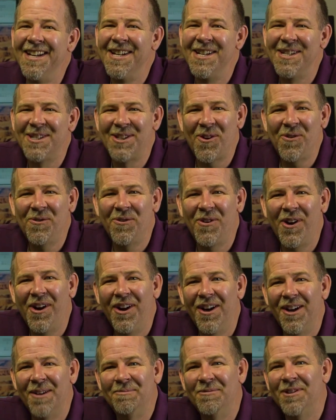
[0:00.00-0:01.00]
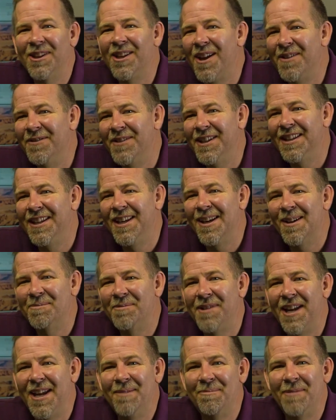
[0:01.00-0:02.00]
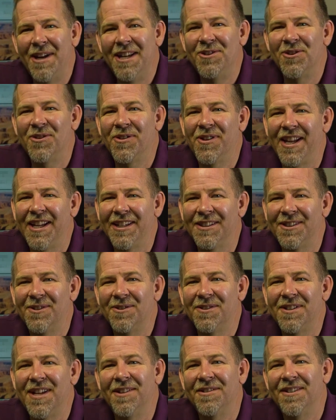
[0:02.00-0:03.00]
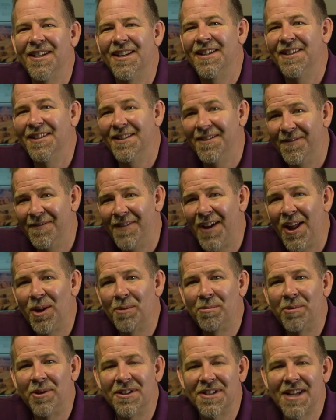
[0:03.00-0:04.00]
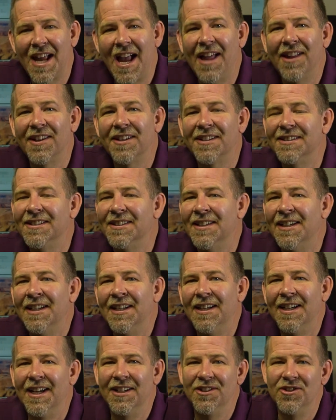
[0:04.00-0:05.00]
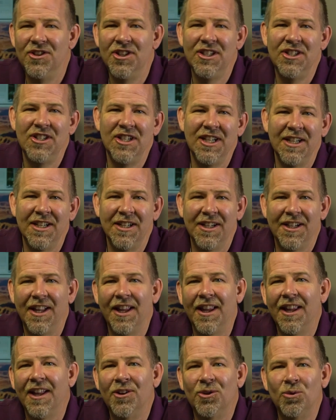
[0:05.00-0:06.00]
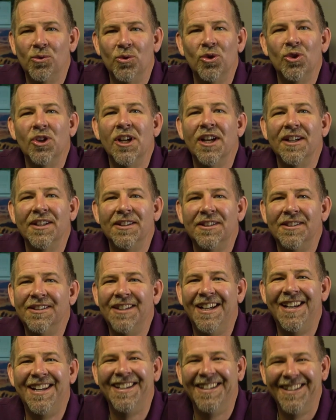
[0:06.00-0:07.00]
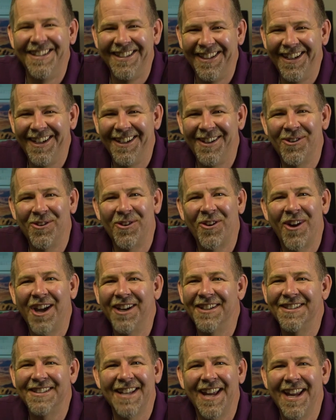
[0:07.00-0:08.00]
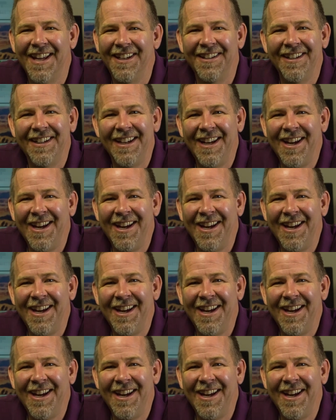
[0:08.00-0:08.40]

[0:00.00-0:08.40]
So far I'm loving the update. Major thanks goes out to the developers, Alex and GGL. I don't know how to say it,